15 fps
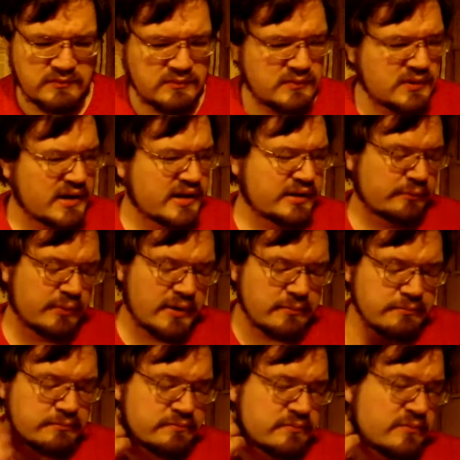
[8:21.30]
Anyway,
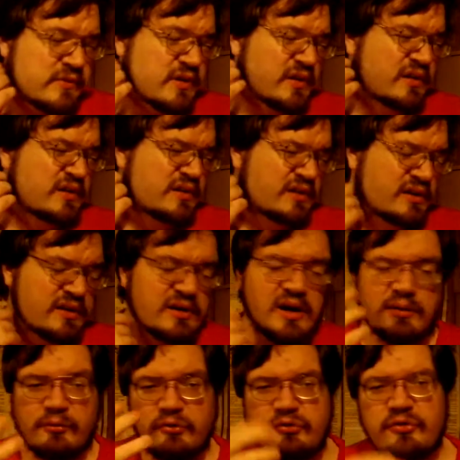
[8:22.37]
I'm
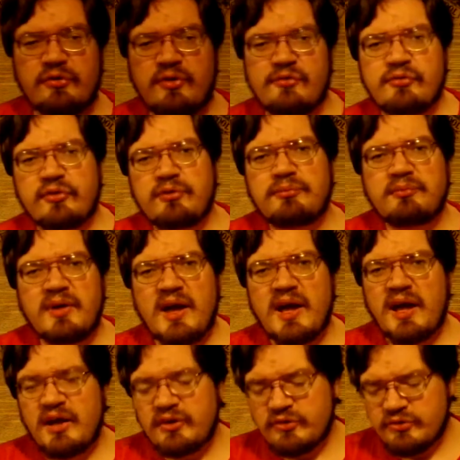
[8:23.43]
Ozzy Griffin,
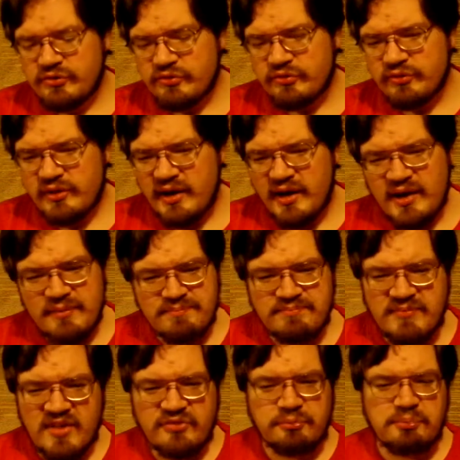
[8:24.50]
and
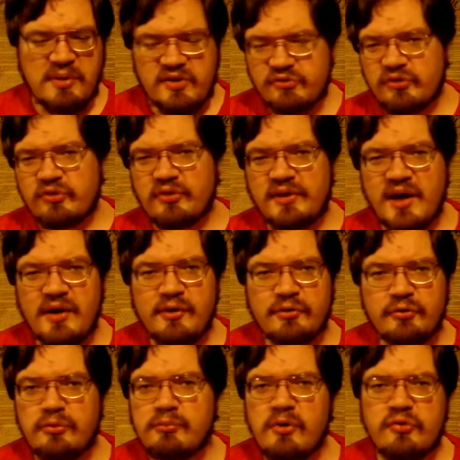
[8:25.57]
that's basically how I do
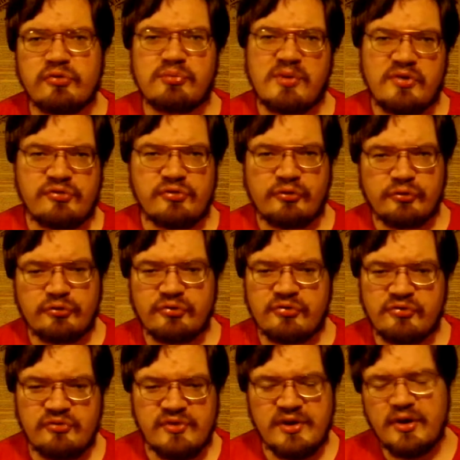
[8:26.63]
most of my solutions
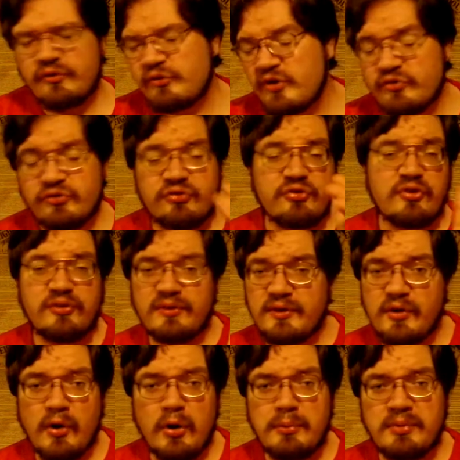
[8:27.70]
videos. I certainly
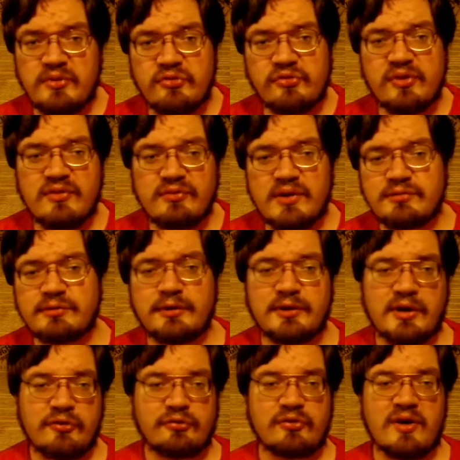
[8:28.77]
hope it's given everyone
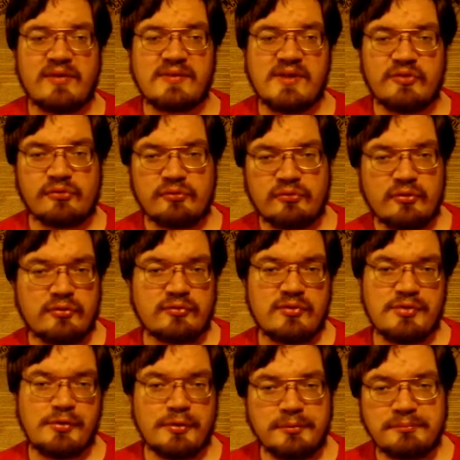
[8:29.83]
else out there some food for
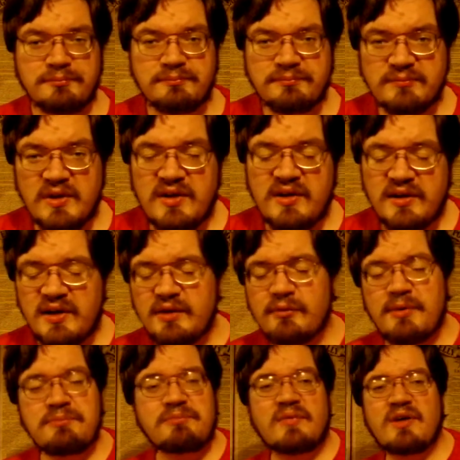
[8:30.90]
thought. Anyway,
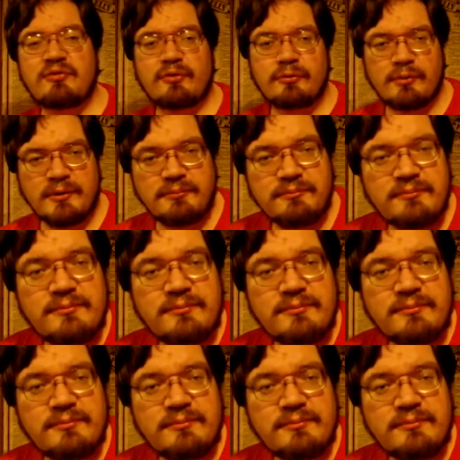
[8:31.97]
have a good one.